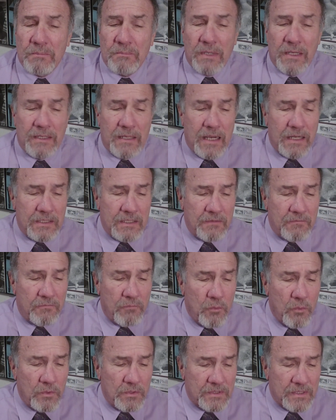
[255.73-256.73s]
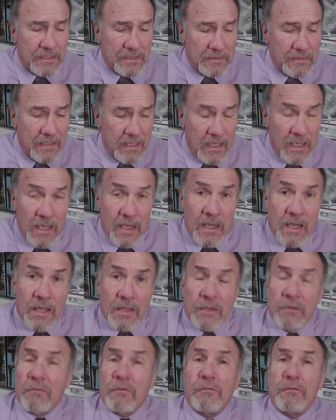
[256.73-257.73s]
And by 1914,
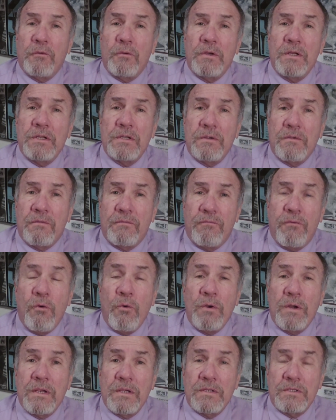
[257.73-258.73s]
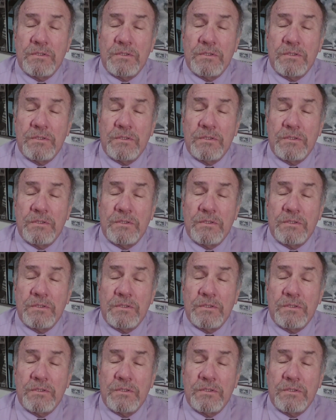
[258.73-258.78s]
there were 40